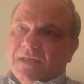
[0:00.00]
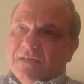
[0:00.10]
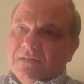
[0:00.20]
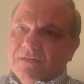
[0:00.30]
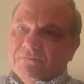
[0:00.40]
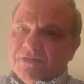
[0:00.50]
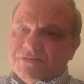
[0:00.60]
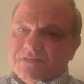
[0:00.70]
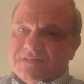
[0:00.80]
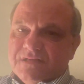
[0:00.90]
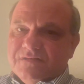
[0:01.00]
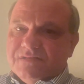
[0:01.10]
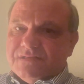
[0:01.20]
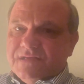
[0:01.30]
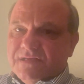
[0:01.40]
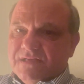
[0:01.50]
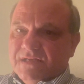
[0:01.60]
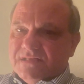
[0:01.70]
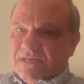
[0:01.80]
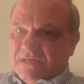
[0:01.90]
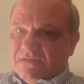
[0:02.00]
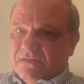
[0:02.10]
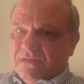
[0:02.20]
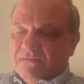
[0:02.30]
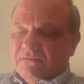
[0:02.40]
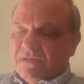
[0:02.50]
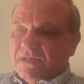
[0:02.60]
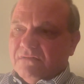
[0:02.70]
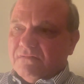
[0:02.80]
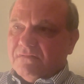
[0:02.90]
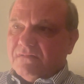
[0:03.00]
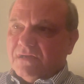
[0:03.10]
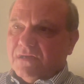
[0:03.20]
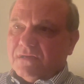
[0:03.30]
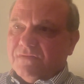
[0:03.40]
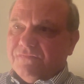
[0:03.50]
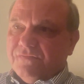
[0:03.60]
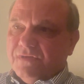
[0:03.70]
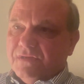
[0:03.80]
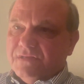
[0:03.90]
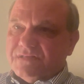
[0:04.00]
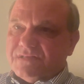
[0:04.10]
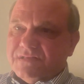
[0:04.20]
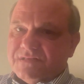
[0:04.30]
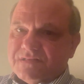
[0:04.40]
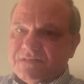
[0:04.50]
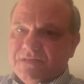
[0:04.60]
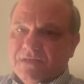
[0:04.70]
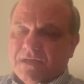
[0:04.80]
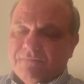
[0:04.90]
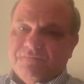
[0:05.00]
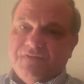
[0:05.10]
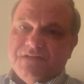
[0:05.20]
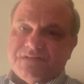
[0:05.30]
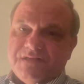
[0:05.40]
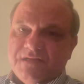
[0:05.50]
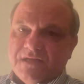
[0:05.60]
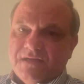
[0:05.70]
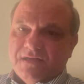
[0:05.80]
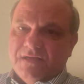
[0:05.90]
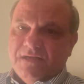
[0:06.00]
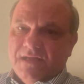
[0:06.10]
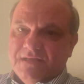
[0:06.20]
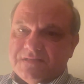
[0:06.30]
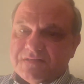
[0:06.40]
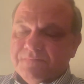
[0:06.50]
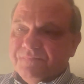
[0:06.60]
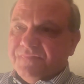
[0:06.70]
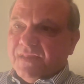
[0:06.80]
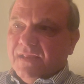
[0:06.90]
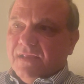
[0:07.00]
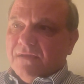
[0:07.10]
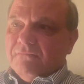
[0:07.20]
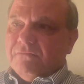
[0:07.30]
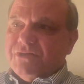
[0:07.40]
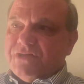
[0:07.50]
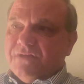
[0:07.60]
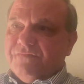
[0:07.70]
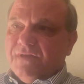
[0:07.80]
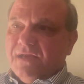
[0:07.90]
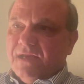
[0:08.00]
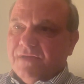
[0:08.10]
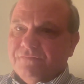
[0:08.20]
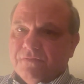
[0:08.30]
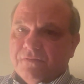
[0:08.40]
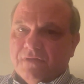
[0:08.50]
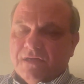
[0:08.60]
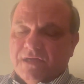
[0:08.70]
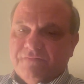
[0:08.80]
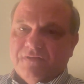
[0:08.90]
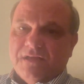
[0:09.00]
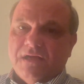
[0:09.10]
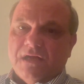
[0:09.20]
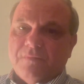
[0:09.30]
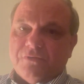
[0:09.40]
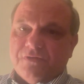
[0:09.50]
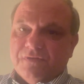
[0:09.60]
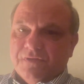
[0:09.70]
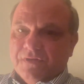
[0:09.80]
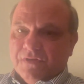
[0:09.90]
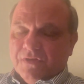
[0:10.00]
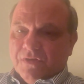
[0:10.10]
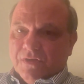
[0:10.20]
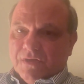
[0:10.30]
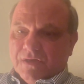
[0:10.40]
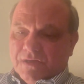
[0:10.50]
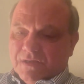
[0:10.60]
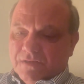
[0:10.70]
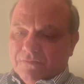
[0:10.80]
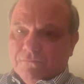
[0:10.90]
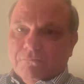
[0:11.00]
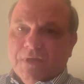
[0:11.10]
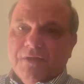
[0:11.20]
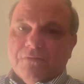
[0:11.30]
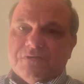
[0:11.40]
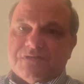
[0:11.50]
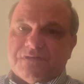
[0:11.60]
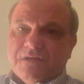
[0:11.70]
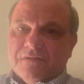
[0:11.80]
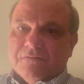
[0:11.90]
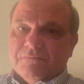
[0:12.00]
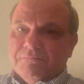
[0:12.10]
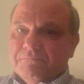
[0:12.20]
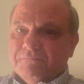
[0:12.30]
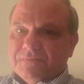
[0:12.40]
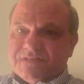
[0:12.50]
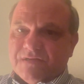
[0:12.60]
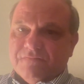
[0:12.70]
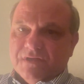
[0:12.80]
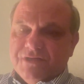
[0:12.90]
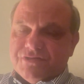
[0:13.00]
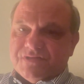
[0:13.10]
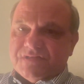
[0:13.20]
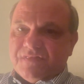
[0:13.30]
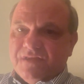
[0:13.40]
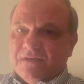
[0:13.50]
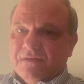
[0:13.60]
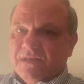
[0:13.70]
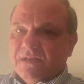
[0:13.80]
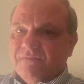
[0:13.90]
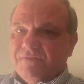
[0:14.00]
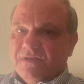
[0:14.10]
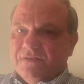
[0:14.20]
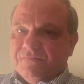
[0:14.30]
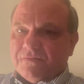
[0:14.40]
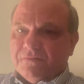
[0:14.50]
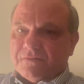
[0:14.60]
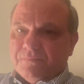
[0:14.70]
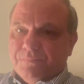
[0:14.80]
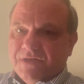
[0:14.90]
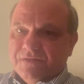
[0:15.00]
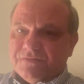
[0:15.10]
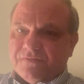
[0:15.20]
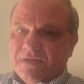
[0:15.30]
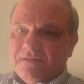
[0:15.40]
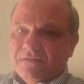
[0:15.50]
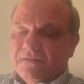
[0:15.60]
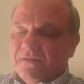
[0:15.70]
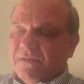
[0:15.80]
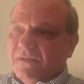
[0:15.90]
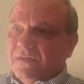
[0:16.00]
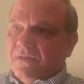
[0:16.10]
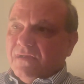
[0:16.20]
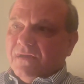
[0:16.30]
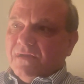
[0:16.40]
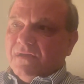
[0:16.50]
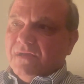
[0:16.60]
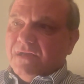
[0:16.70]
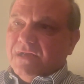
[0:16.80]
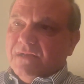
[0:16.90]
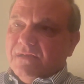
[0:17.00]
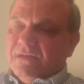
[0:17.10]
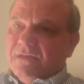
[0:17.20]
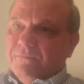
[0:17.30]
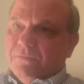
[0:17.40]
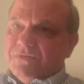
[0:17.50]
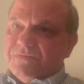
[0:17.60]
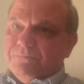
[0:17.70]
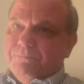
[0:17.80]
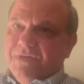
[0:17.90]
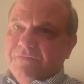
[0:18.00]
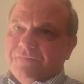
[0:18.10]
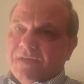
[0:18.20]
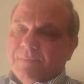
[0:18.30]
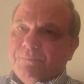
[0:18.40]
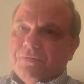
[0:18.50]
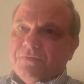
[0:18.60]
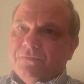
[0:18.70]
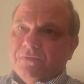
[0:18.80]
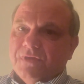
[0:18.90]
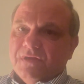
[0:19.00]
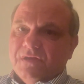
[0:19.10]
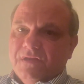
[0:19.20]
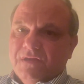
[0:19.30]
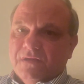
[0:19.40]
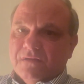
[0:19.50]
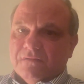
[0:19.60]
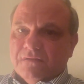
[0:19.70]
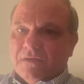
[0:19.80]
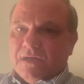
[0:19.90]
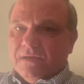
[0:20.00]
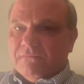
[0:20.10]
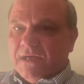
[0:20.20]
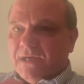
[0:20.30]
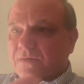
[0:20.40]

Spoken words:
the Russians understand exactly on how to target, for instance, the Humvees, the 998s, which have a heavily armored windows. They are several inches thick and they're very difficult to penetrate. And they were beefed up during the Iraq